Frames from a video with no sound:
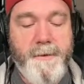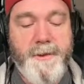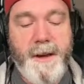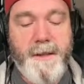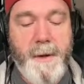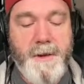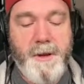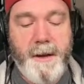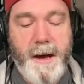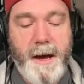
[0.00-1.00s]
or 6
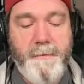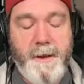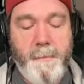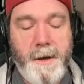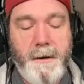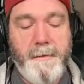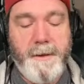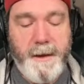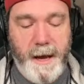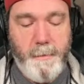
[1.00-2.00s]
matching die for the middle of the
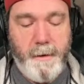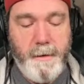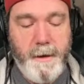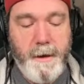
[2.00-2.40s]
table.